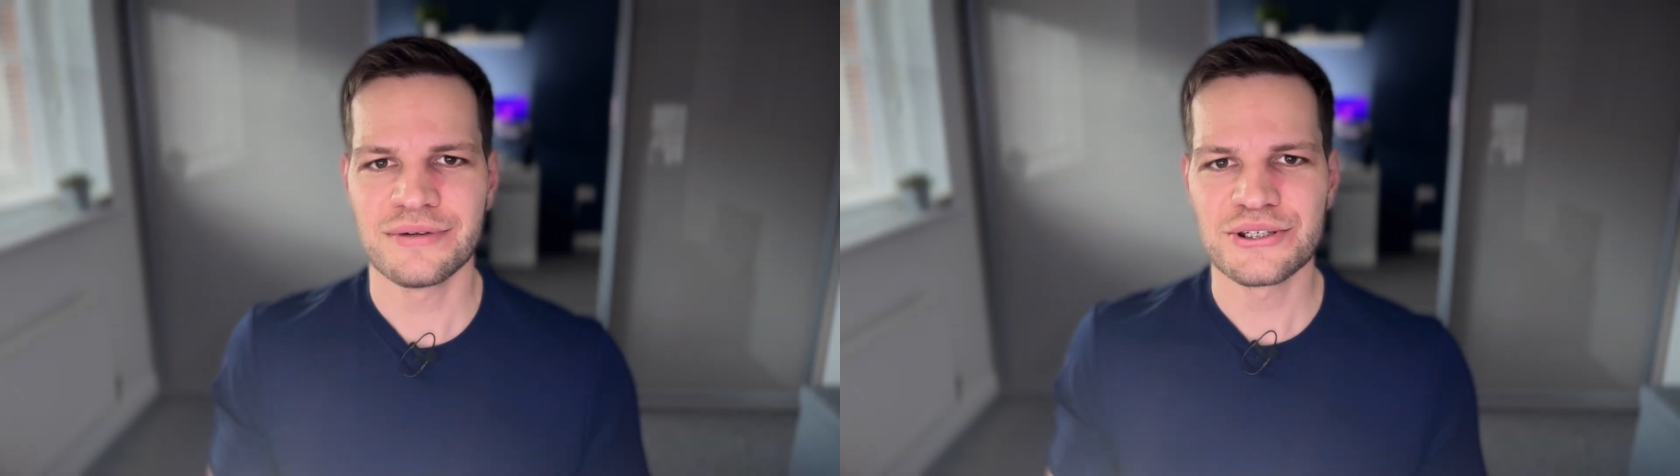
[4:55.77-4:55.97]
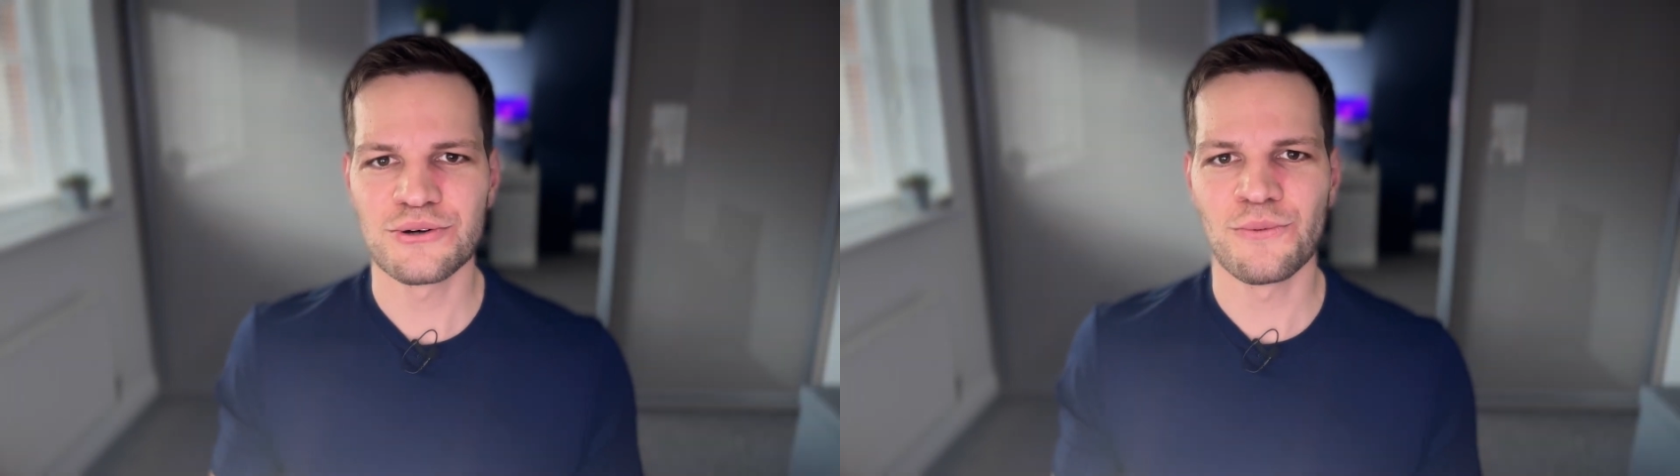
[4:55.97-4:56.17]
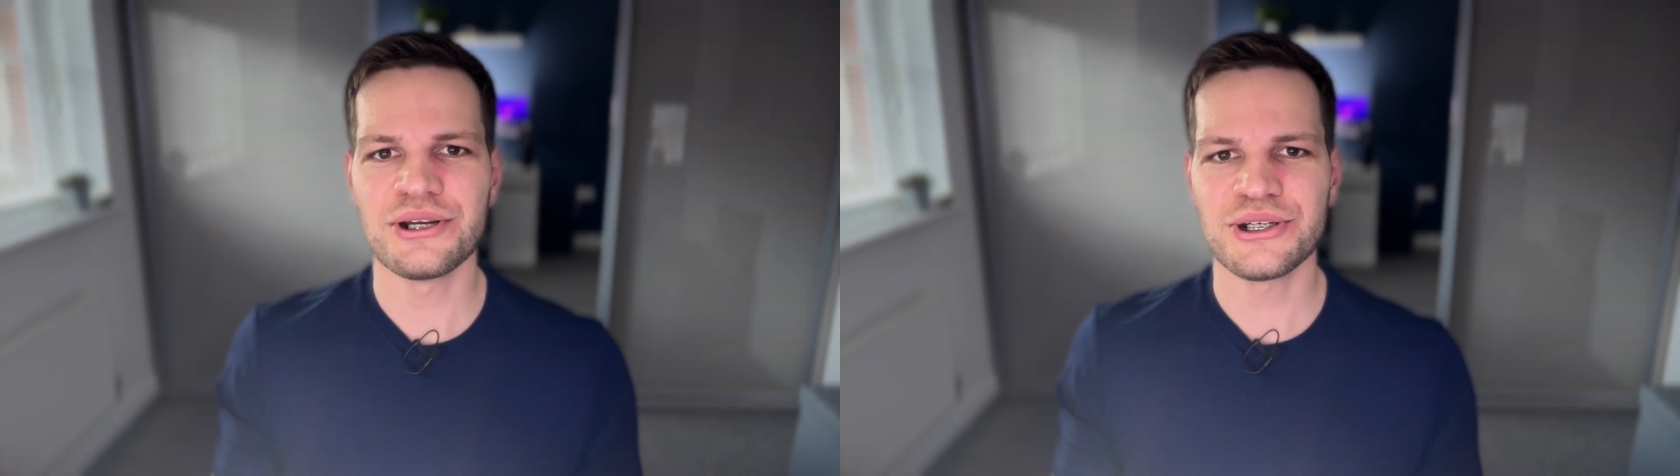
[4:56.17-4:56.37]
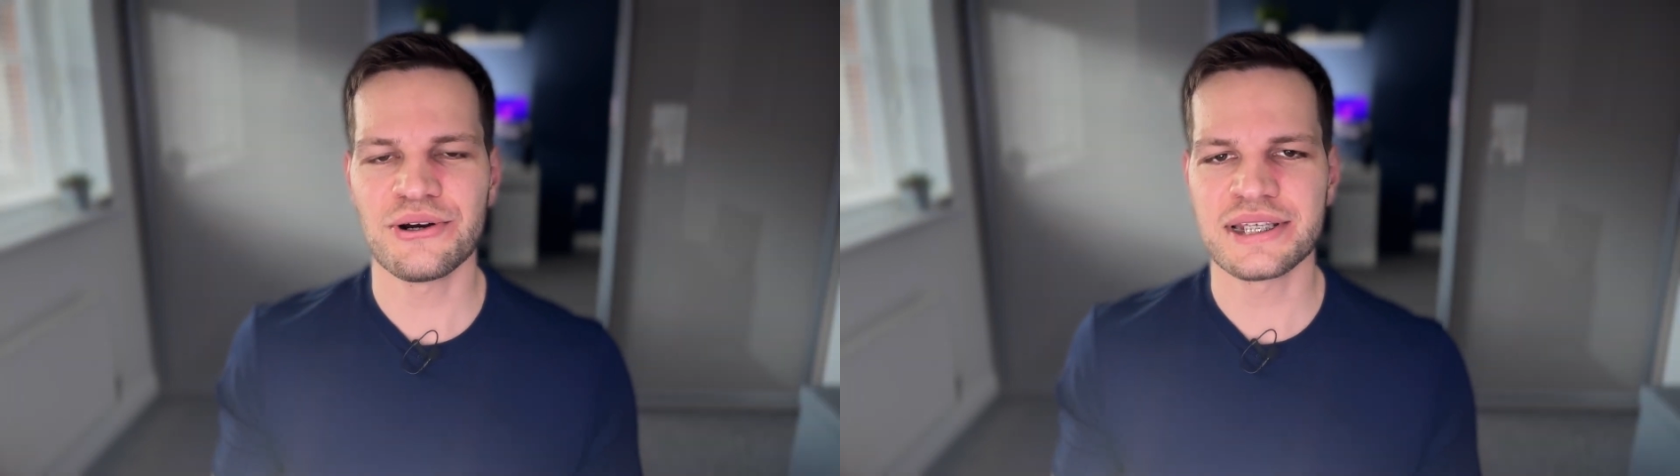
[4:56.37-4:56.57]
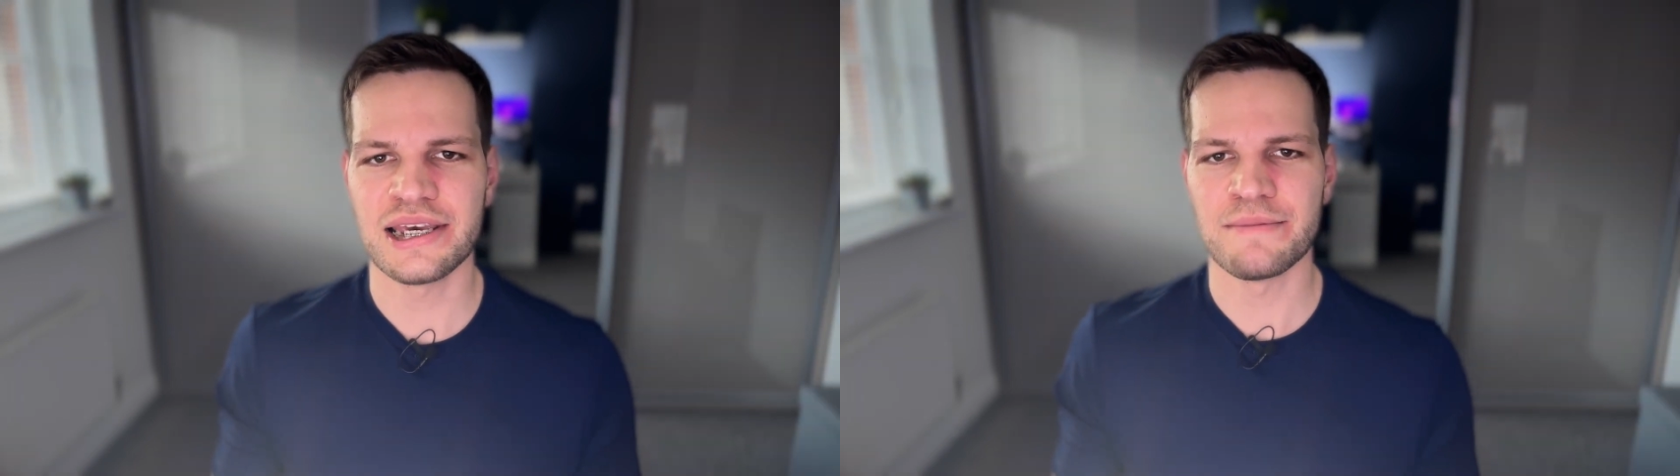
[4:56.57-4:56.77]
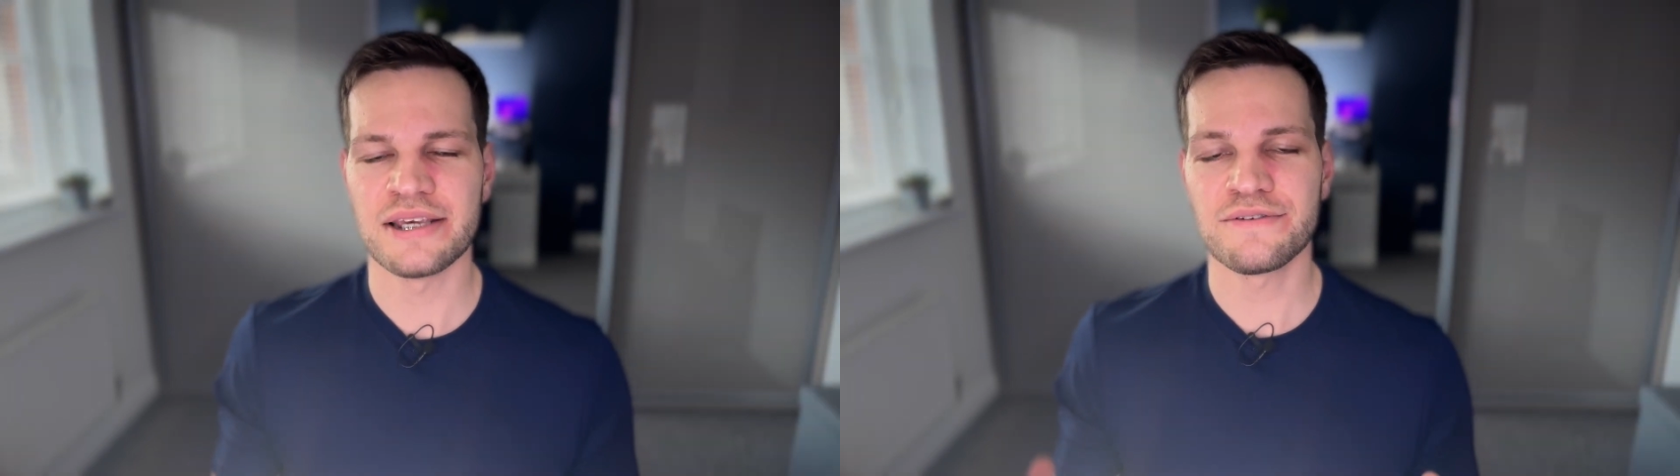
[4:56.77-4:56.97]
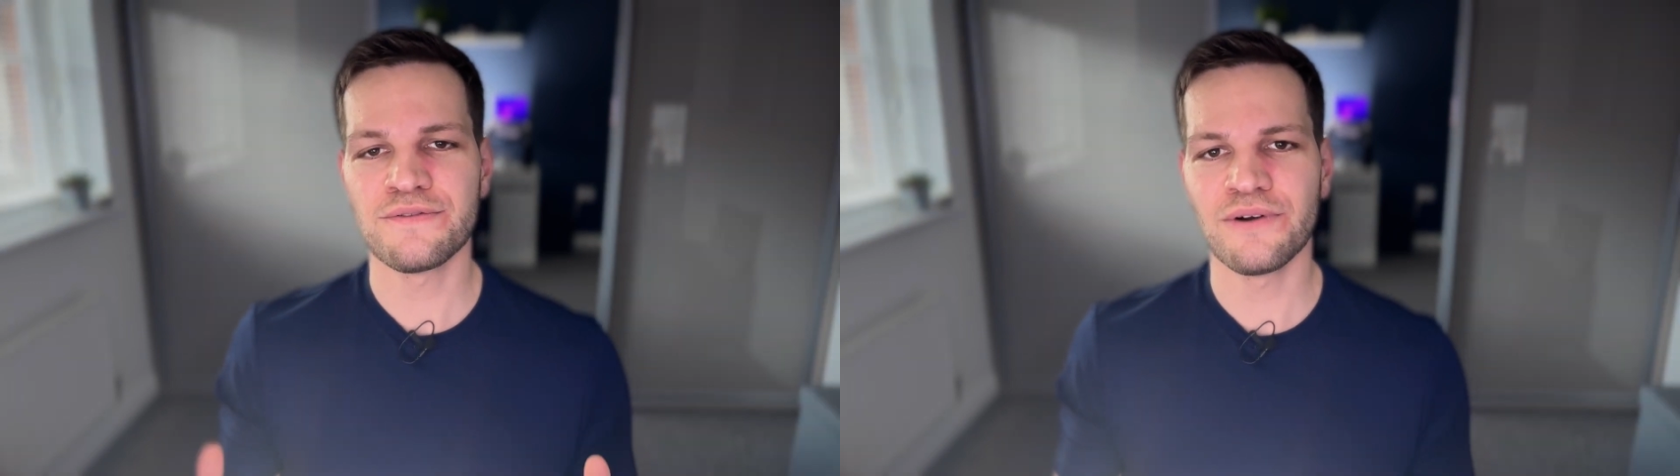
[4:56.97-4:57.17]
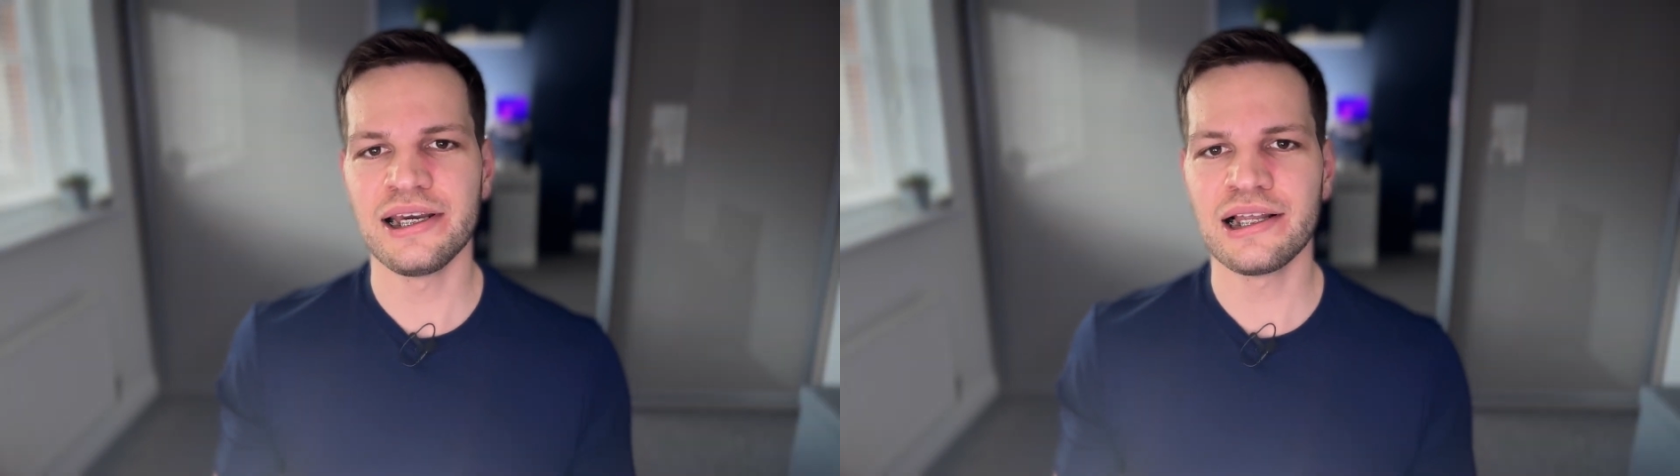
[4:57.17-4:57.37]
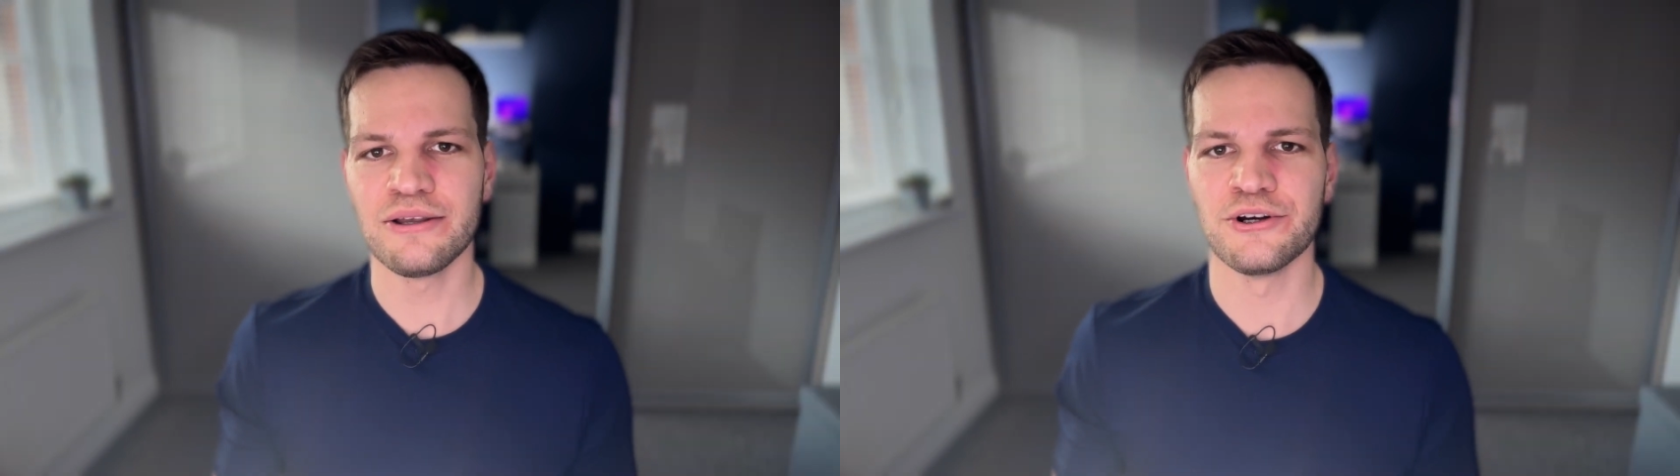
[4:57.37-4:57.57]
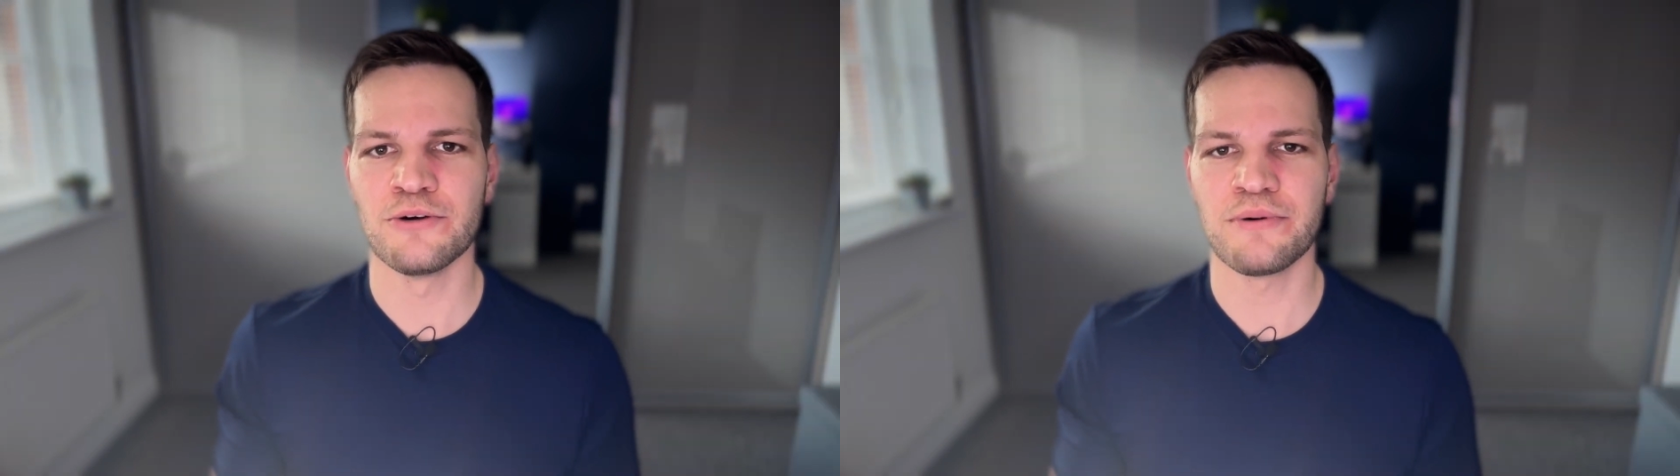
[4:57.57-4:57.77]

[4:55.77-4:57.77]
So once your team is fully clued up